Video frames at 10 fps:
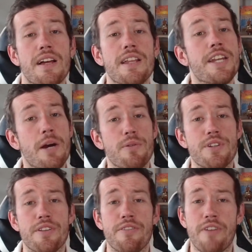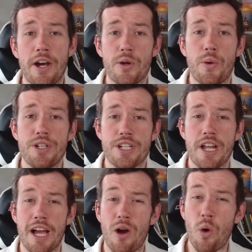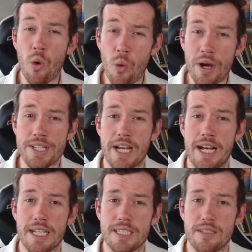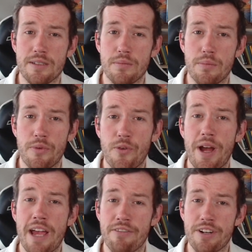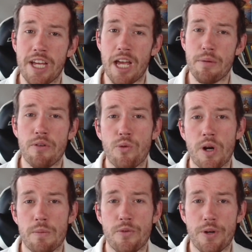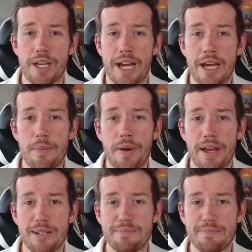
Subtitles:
Now on to the final question I always ask before every game of Warhammer 40k I play.